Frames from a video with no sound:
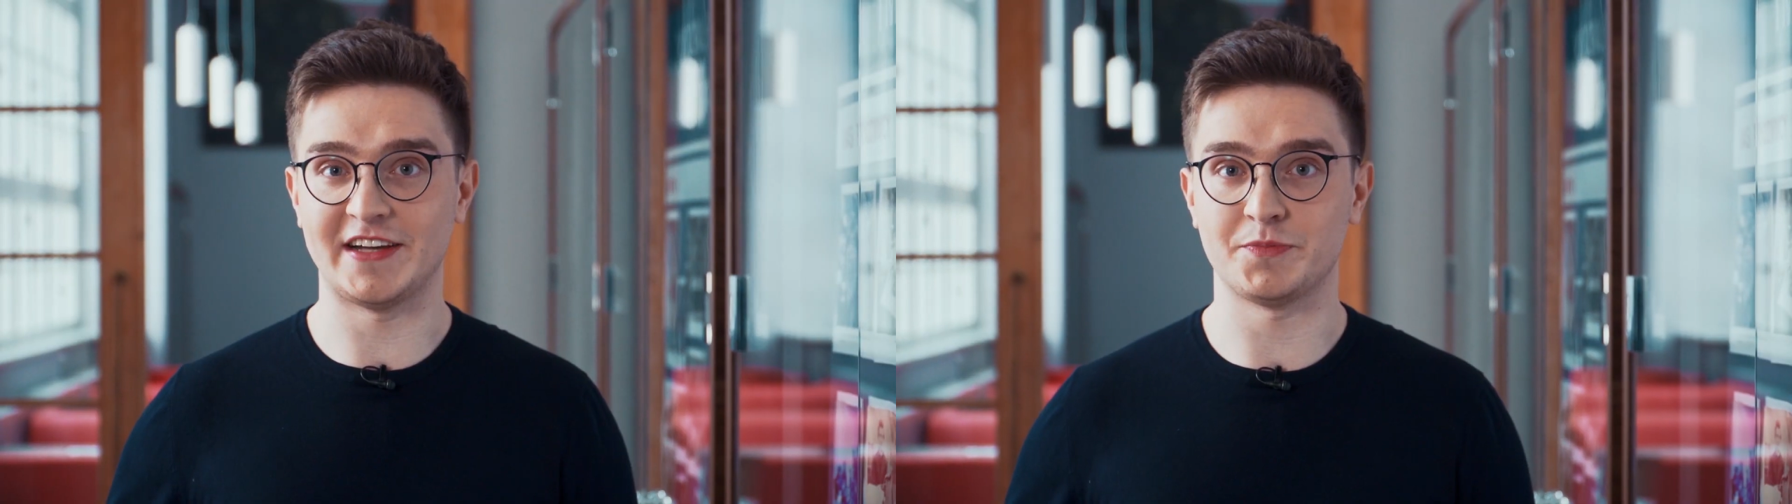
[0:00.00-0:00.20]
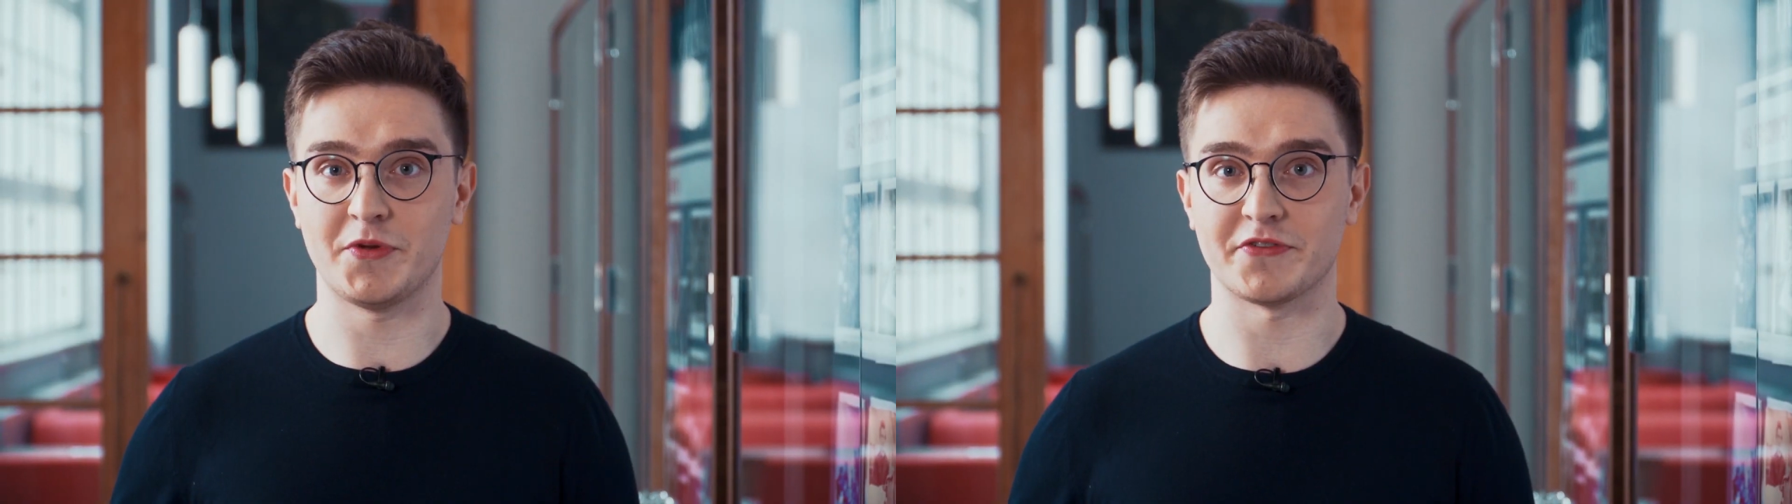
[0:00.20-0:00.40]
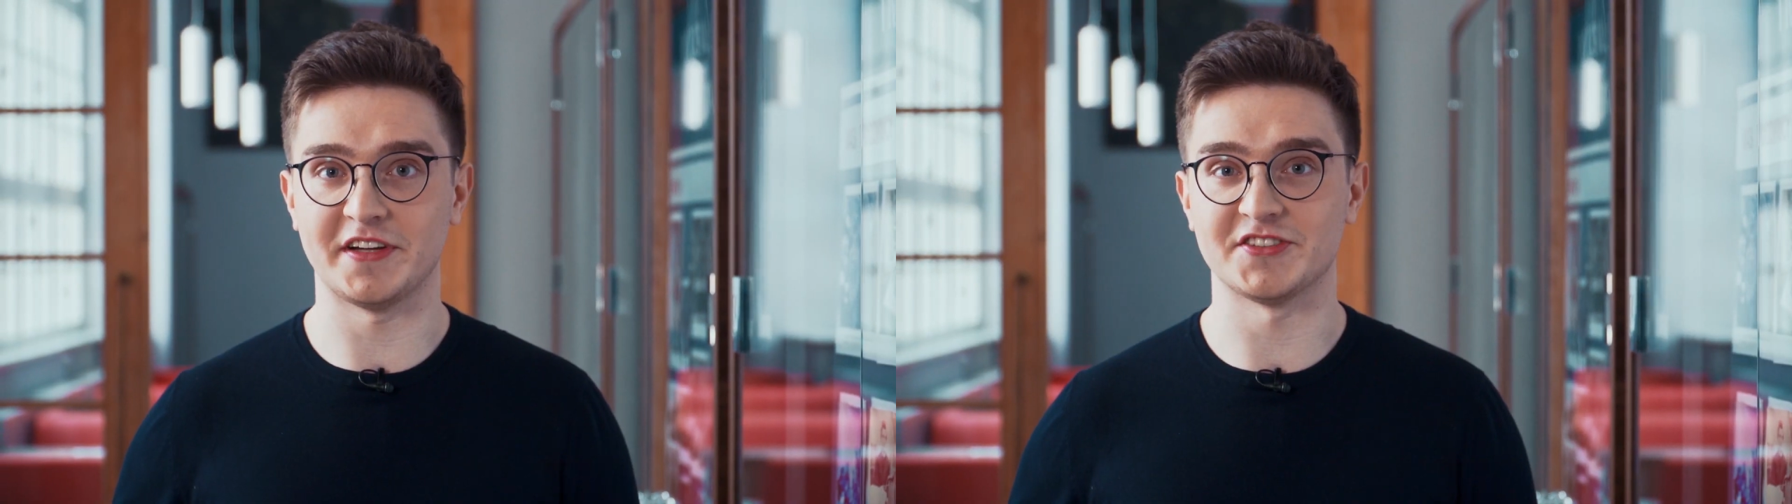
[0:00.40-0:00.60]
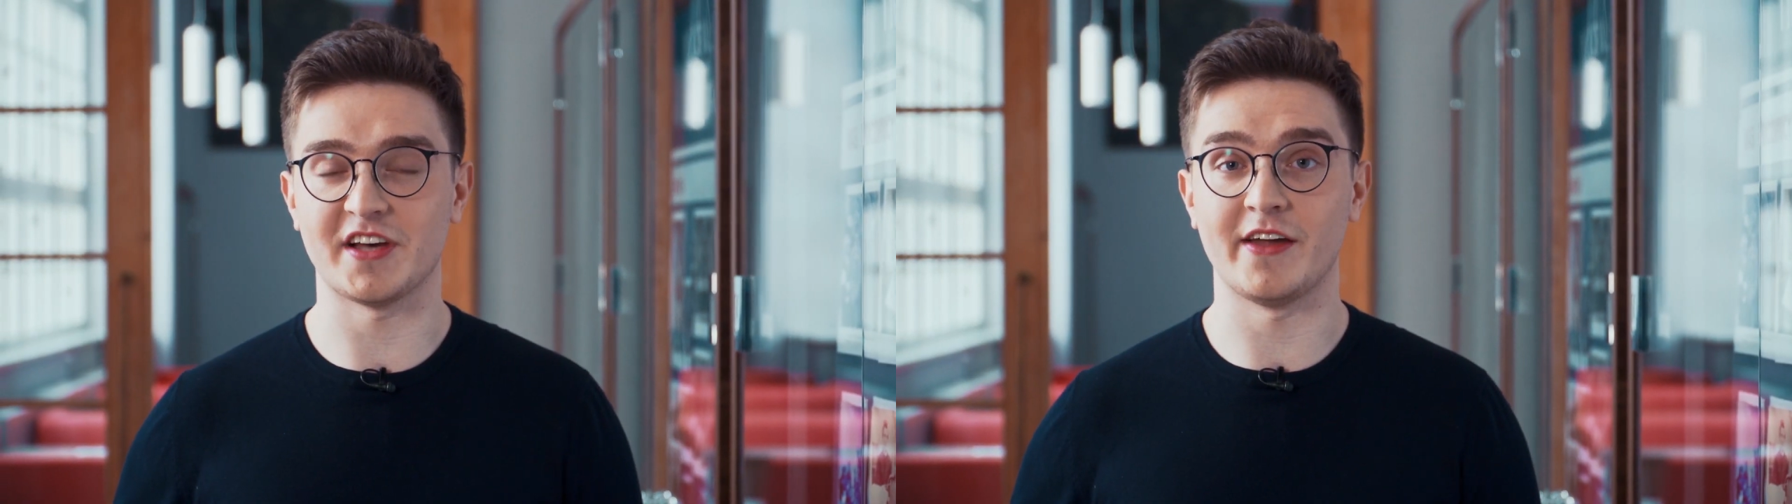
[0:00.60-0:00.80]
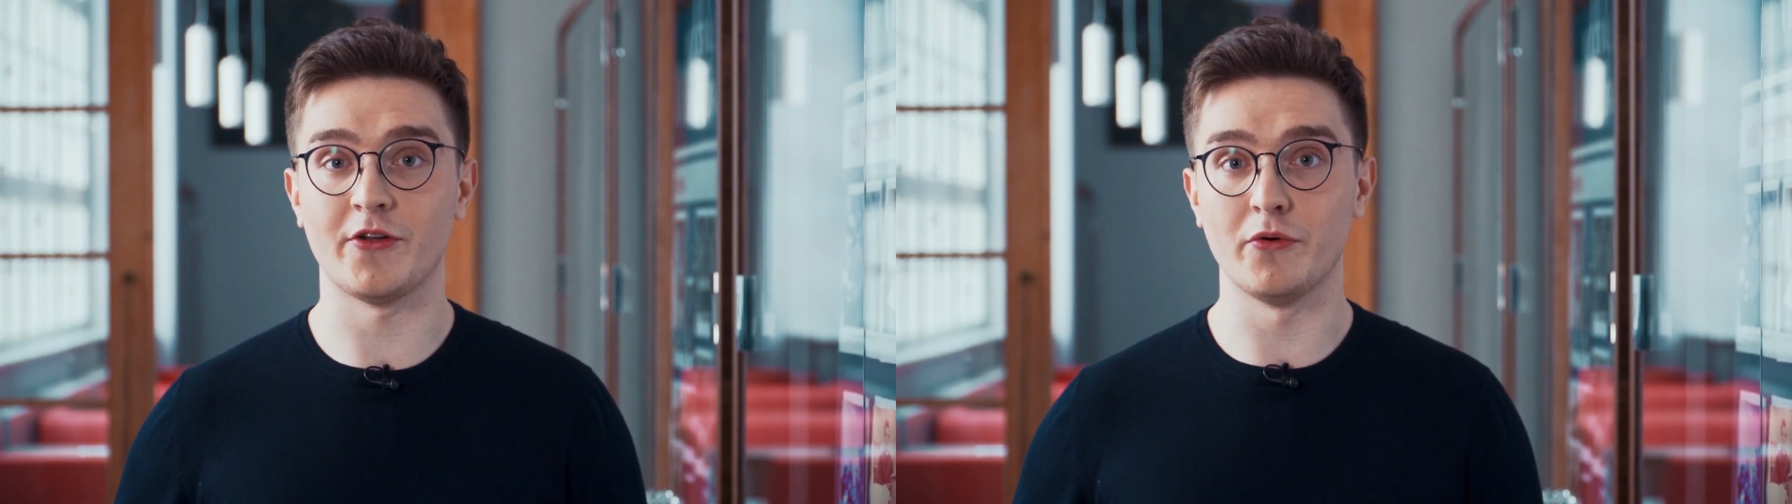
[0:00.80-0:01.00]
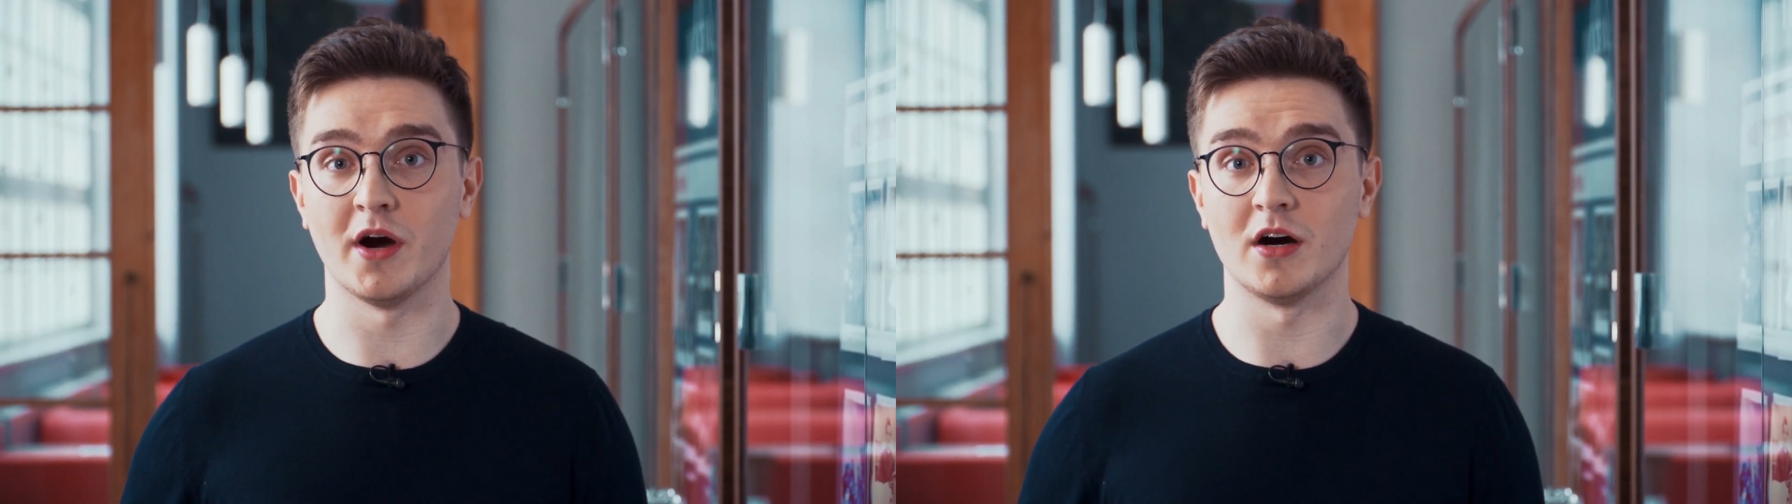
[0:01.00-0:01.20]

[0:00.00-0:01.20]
experience, I know